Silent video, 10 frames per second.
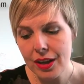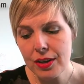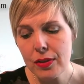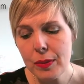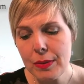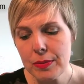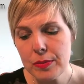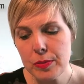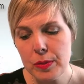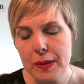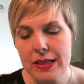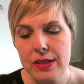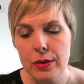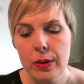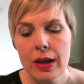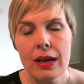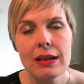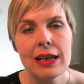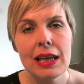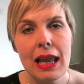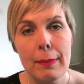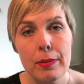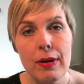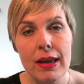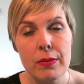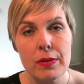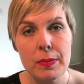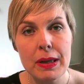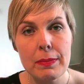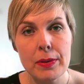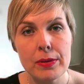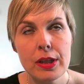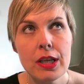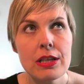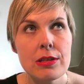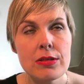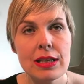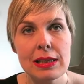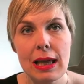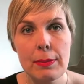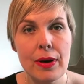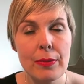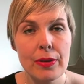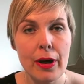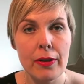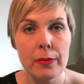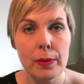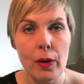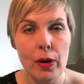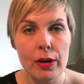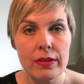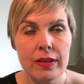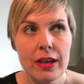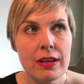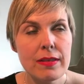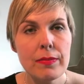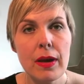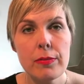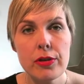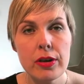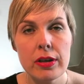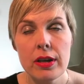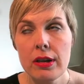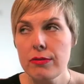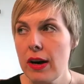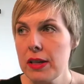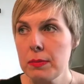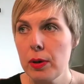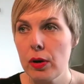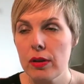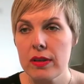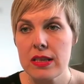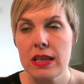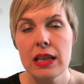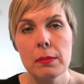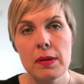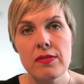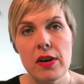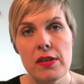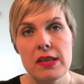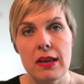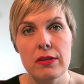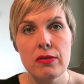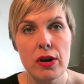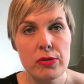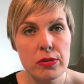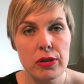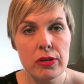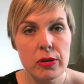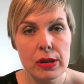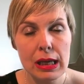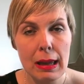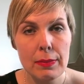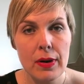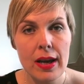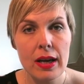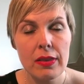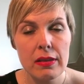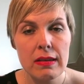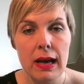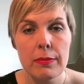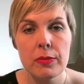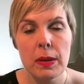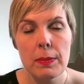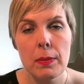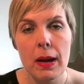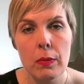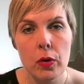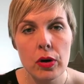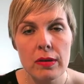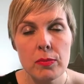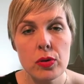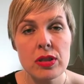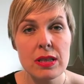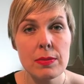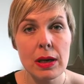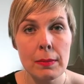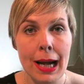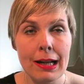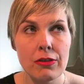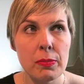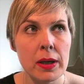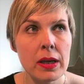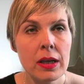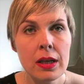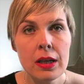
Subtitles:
another way would be to collaborate with people. So to collaborate with other bloggers. Sometimes you can find a blogger that's a little bit further down the road with you that will collaborate. Other times people might want a more similar match, but